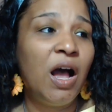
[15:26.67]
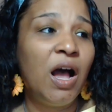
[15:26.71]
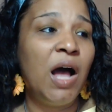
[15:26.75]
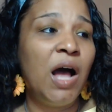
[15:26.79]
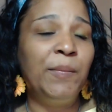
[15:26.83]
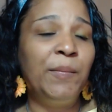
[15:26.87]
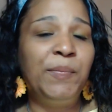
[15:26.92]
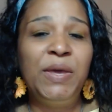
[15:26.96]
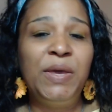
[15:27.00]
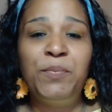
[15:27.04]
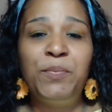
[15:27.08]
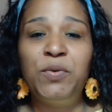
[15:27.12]

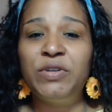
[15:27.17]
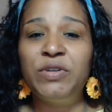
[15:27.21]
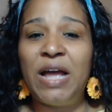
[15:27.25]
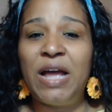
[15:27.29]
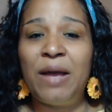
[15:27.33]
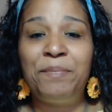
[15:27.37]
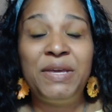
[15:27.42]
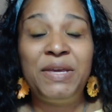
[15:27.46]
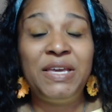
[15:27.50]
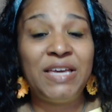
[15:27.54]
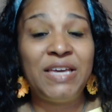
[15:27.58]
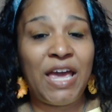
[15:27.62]
people not
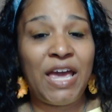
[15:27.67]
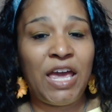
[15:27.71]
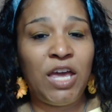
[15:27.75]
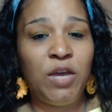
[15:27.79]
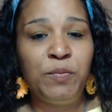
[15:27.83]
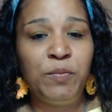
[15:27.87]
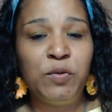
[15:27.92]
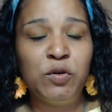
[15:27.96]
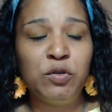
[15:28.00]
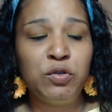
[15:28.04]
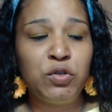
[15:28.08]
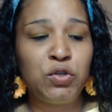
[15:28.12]
being
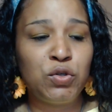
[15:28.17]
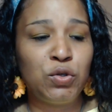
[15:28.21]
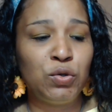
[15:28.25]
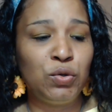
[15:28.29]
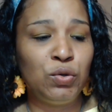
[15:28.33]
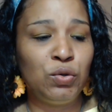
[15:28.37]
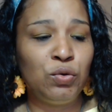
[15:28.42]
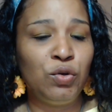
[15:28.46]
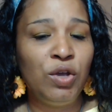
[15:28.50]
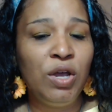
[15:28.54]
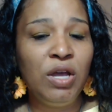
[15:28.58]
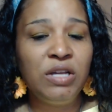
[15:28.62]
able
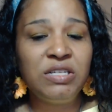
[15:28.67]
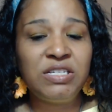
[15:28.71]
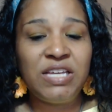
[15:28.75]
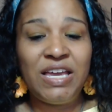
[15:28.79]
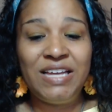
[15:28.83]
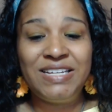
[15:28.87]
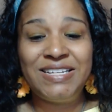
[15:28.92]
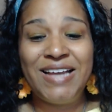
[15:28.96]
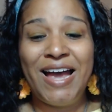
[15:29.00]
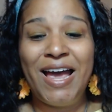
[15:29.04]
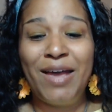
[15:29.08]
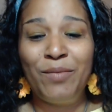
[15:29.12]
to take
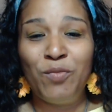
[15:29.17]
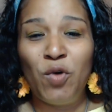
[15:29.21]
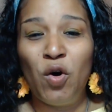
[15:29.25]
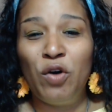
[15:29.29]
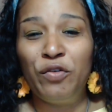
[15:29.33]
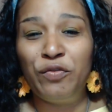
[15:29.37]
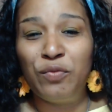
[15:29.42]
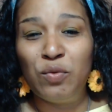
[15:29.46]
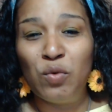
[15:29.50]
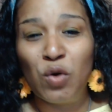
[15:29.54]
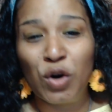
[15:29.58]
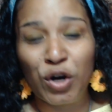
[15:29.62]
time
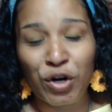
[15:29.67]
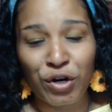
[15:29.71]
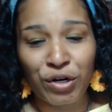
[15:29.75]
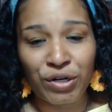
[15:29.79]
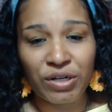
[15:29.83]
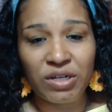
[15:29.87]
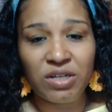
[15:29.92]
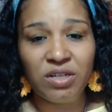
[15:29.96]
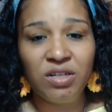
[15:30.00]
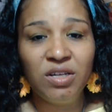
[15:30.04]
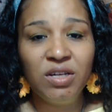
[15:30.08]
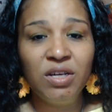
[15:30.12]
off
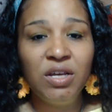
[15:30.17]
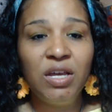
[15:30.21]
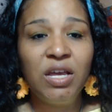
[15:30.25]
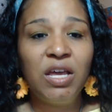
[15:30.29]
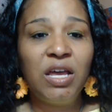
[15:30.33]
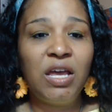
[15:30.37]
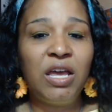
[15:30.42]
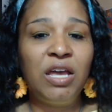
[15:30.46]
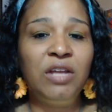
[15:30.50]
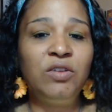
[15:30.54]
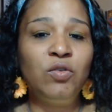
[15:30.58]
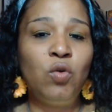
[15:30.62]
work
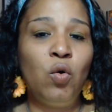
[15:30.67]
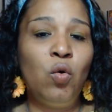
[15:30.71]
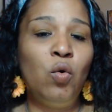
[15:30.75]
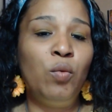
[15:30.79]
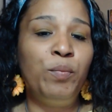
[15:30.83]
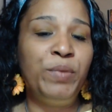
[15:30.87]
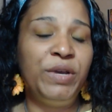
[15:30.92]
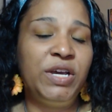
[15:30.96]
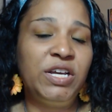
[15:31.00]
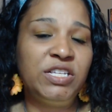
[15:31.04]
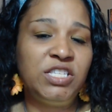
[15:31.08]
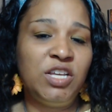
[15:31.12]
and or
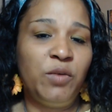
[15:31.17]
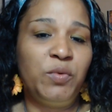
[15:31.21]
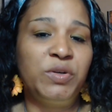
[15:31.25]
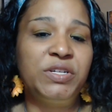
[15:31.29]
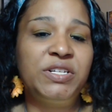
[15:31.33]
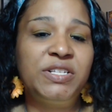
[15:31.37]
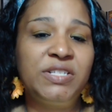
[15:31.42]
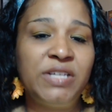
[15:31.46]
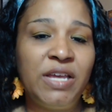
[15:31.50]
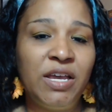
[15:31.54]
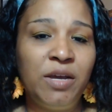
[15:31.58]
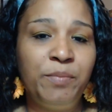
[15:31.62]
because they were
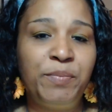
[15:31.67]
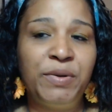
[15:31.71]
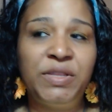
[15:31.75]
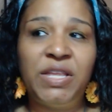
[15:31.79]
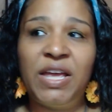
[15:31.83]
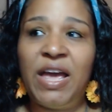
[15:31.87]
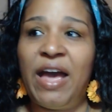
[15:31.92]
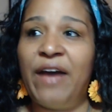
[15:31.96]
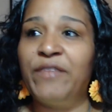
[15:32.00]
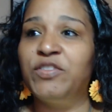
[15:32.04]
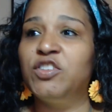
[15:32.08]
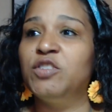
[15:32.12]
sick, but they
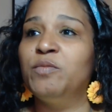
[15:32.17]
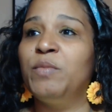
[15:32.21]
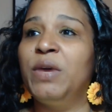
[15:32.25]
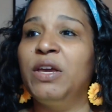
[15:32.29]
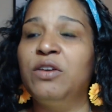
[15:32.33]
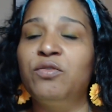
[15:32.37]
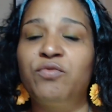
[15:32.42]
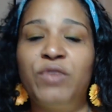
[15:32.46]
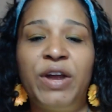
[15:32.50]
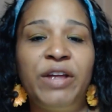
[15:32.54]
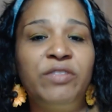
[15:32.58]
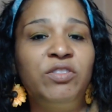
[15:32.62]
have to
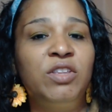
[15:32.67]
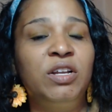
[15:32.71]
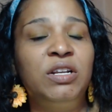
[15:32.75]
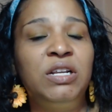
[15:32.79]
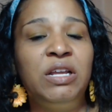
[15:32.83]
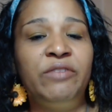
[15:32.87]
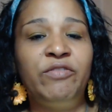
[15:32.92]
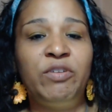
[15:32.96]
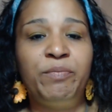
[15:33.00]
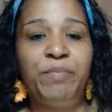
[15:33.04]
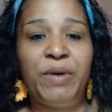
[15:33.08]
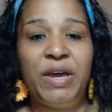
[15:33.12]
make rent. They're
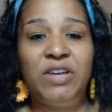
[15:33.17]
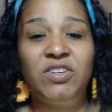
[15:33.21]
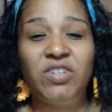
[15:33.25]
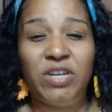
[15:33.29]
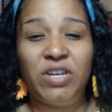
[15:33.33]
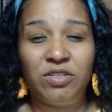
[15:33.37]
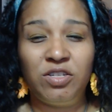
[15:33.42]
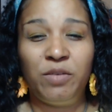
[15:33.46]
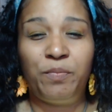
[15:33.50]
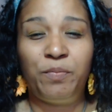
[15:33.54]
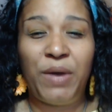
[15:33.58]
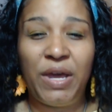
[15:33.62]
living
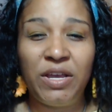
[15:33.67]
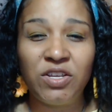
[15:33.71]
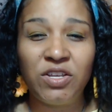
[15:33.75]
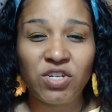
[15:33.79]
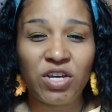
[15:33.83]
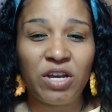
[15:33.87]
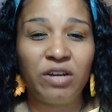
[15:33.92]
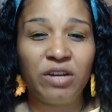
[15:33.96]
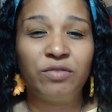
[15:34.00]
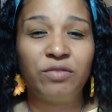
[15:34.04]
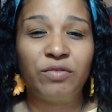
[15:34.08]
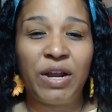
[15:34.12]
paycheck to
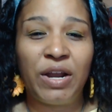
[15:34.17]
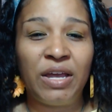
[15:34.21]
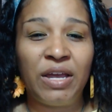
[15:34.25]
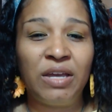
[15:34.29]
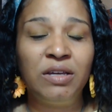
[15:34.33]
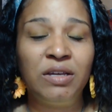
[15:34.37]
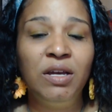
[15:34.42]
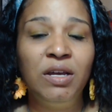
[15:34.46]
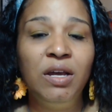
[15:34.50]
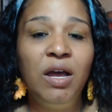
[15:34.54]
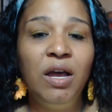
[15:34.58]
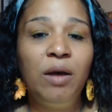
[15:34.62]
paycheck, right?
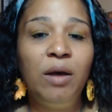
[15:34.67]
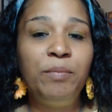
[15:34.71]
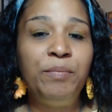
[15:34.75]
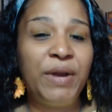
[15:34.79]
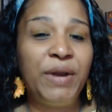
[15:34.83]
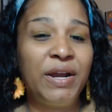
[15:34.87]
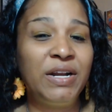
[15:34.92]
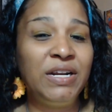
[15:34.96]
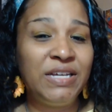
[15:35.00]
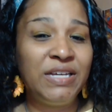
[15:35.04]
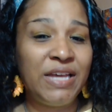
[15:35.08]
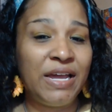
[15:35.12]

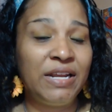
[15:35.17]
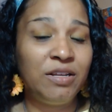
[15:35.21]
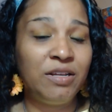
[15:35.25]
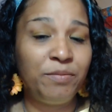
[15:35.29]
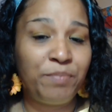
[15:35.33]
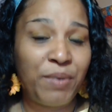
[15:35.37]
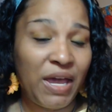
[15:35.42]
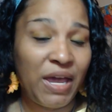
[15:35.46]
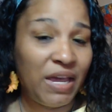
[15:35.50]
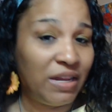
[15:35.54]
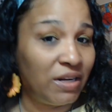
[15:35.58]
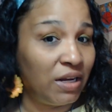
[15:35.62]
Barely getting
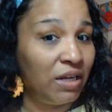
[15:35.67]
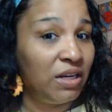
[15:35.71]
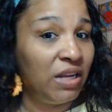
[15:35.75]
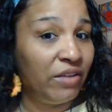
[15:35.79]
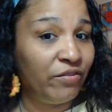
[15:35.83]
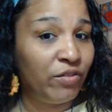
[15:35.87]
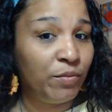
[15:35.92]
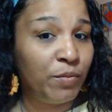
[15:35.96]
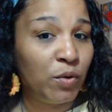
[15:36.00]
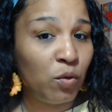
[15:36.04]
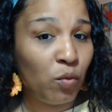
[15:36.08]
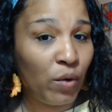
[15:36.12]
paid a
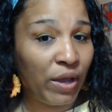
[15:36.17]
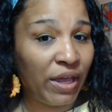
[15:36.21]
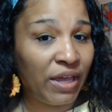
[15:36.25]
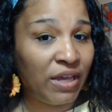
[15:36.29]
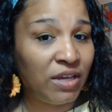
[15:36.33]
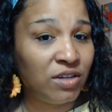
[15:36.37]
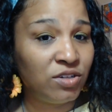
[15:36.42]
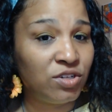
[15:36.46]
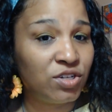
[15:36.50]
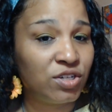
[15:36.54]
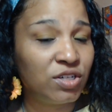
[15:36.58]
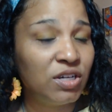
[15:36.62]
livable
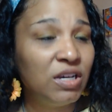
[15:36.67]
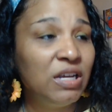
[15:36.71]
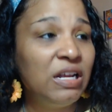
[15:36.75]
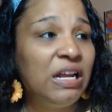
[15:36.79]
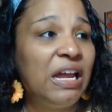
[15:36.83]
wage.